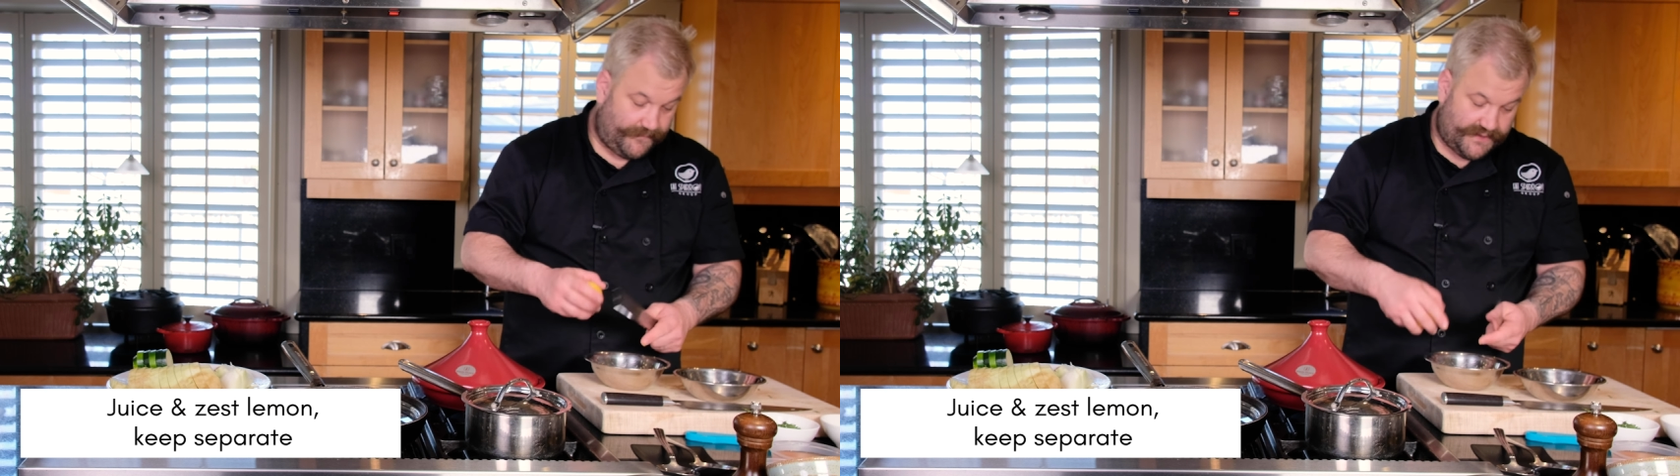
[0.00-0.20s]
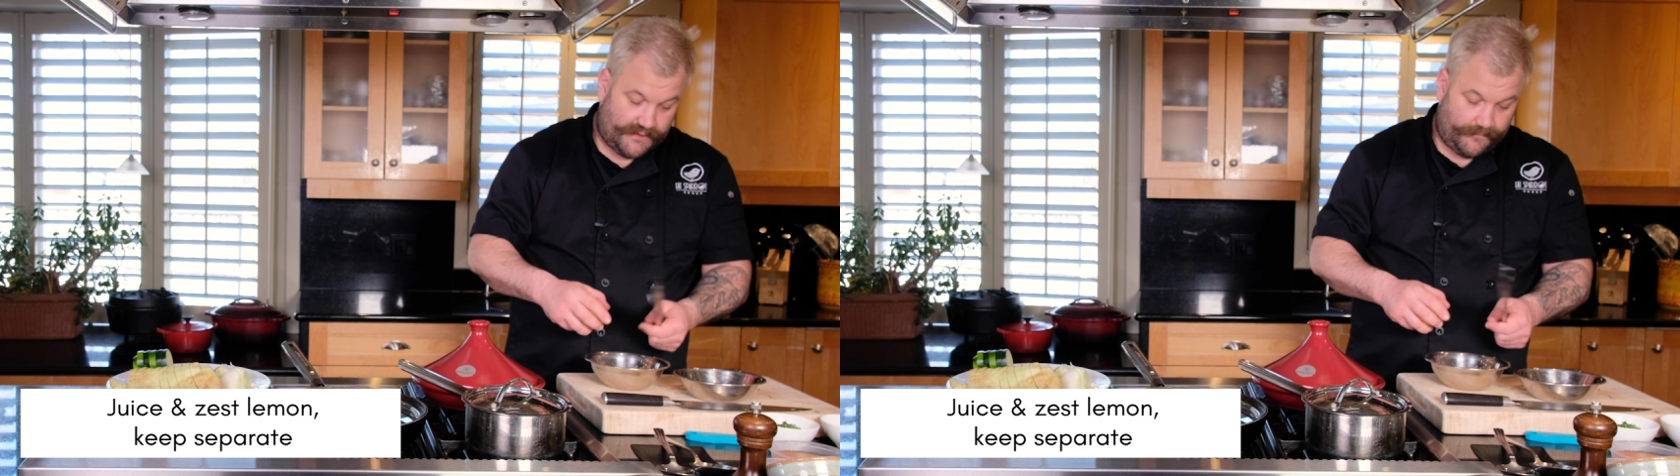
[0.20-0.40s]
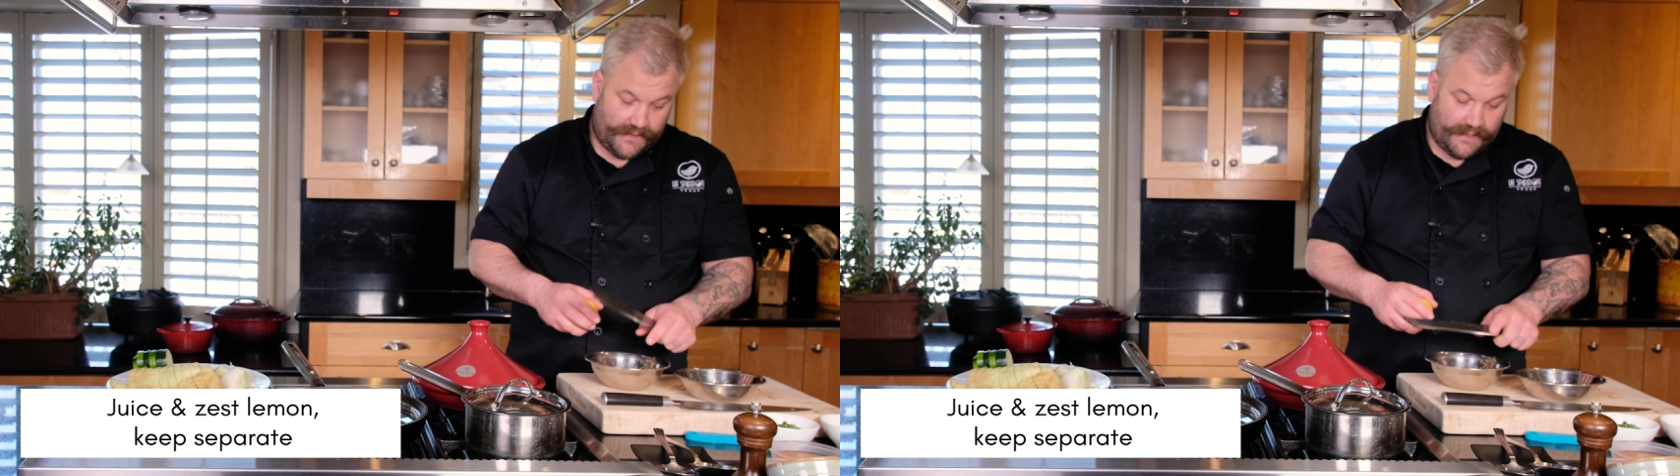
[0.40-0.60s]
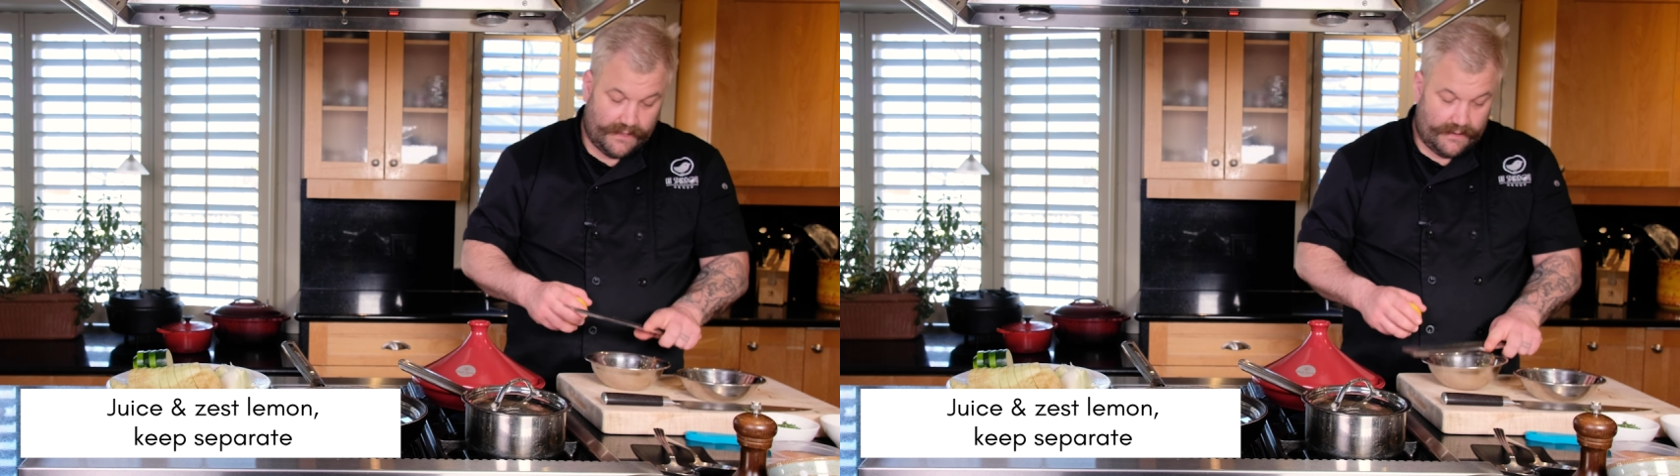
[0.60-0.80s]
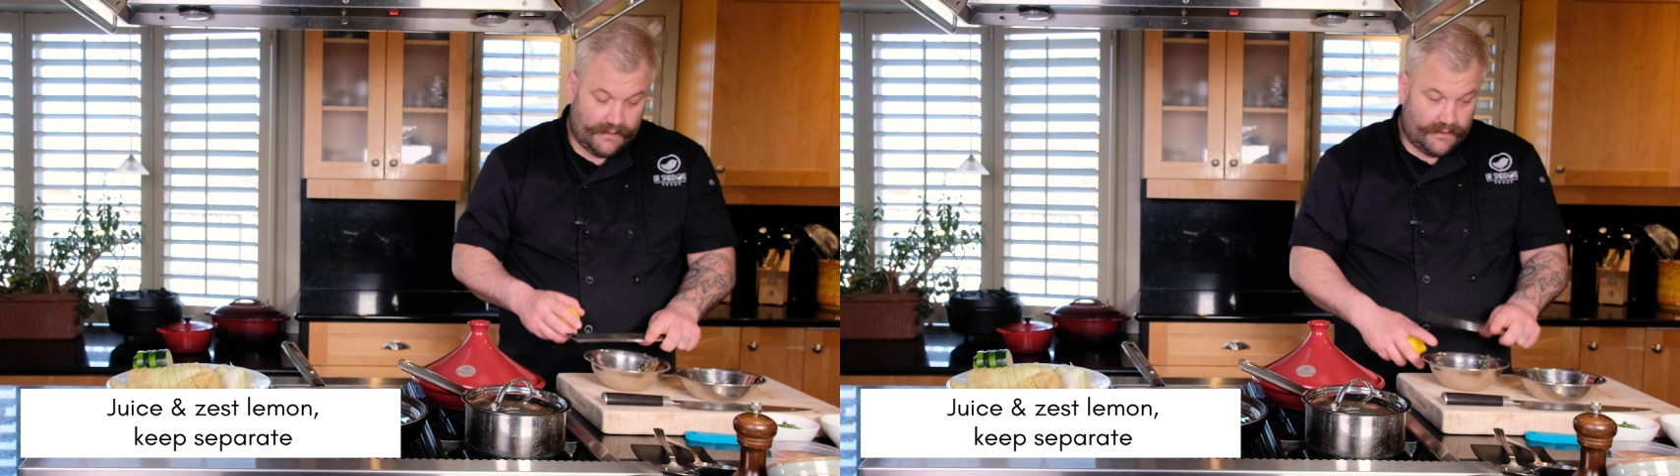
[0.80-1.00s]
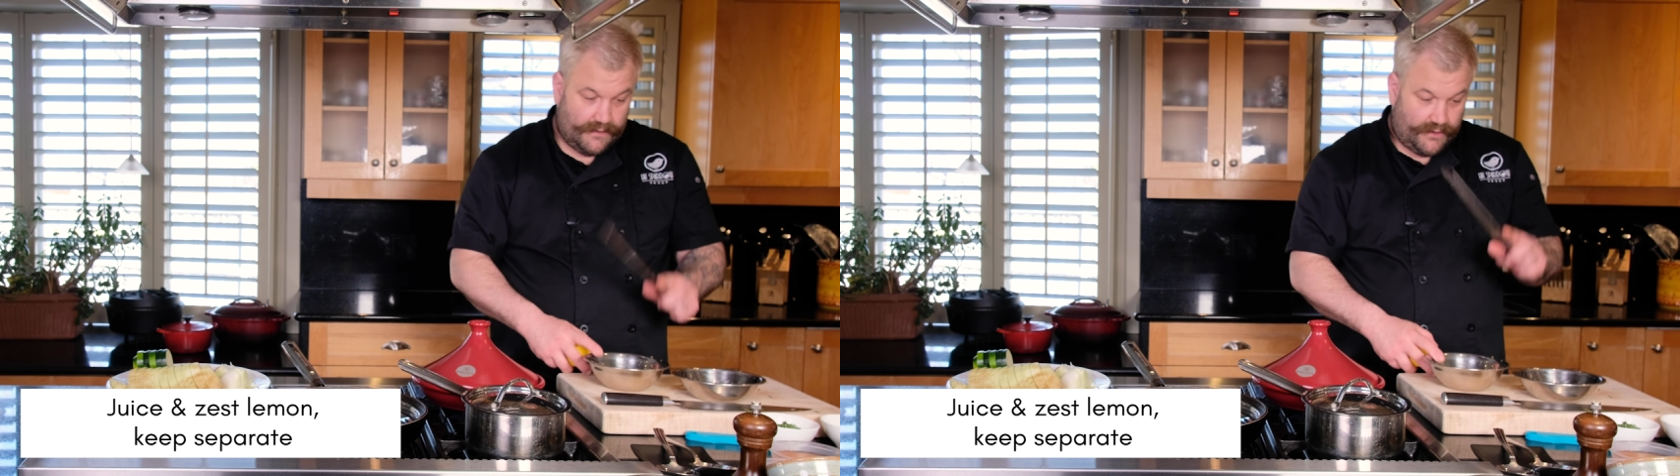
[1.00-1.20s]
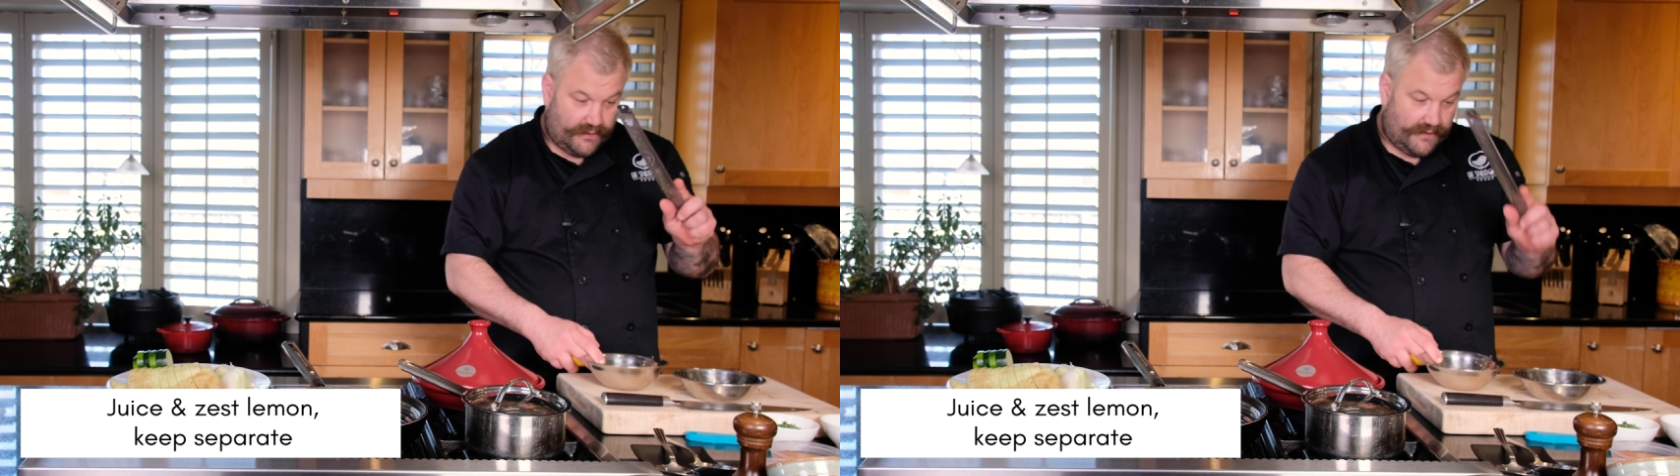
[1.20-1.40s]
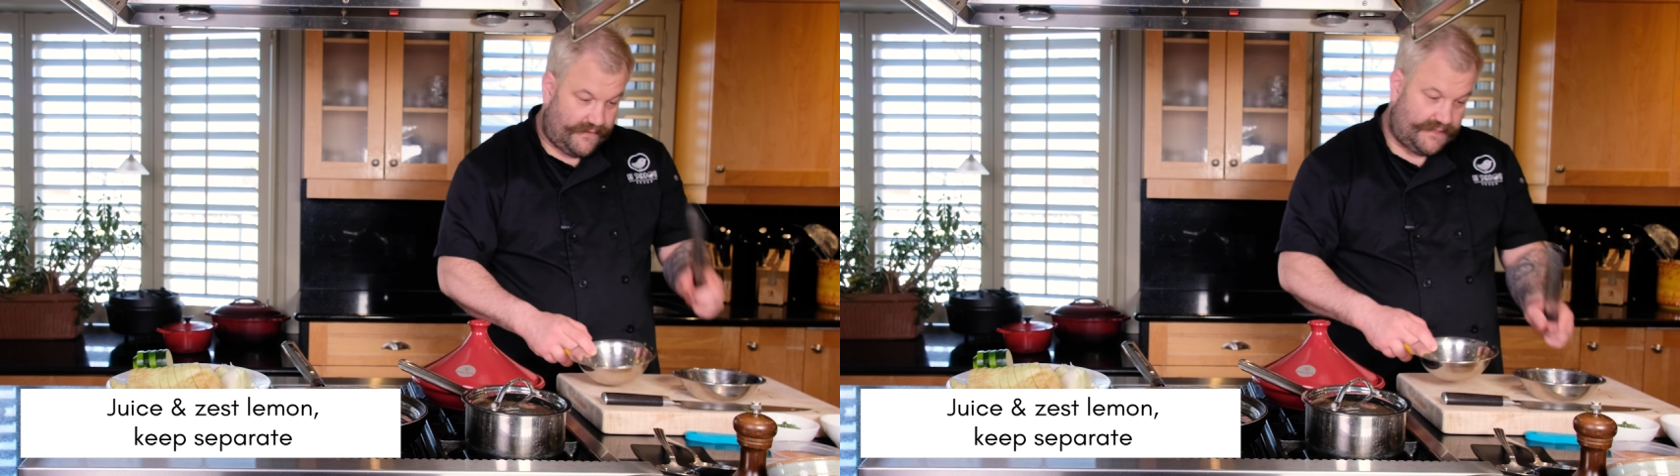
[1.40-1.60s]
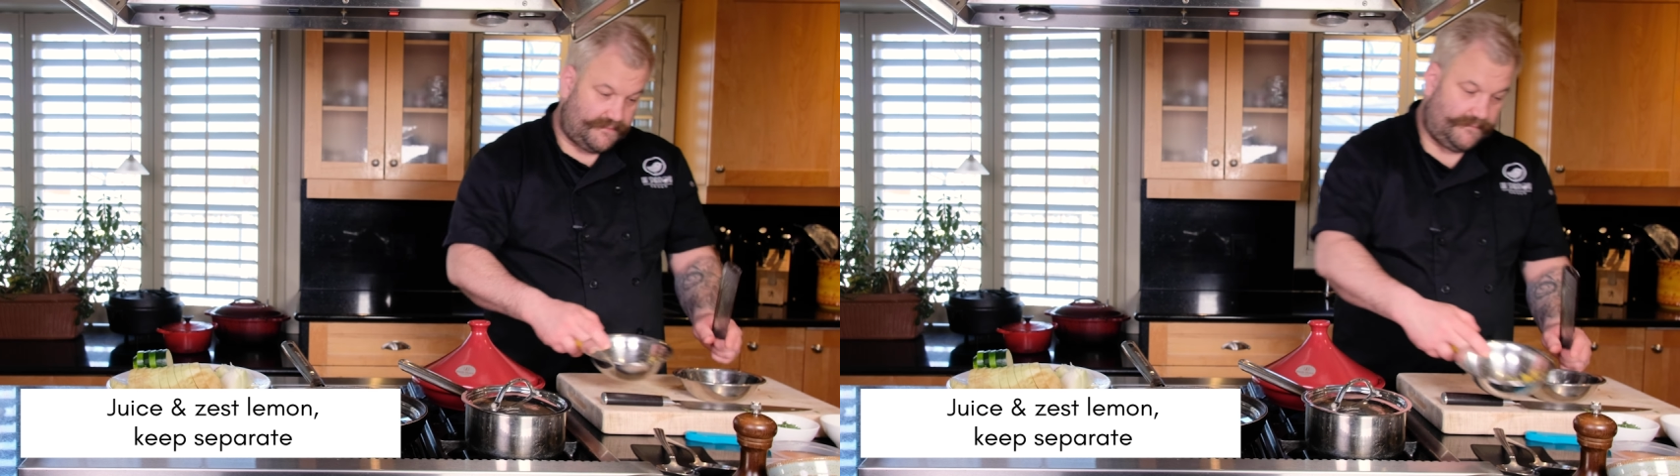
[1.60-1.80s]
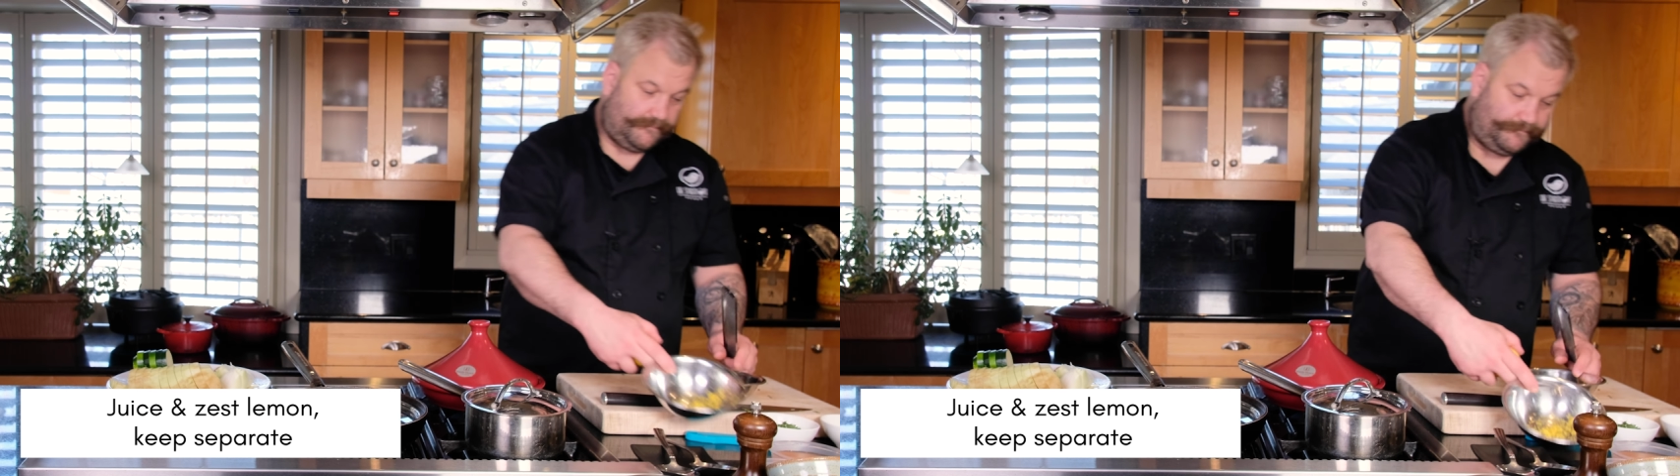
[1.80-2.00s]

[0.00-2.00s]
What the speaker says: so good investment.